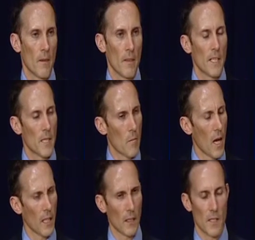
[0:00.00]
There's the
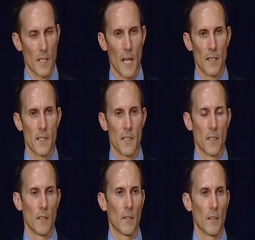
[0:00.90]
mindless cuts
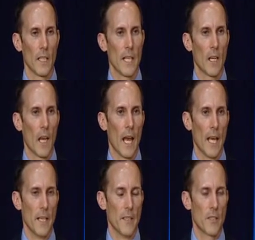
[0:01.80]
to legal aid,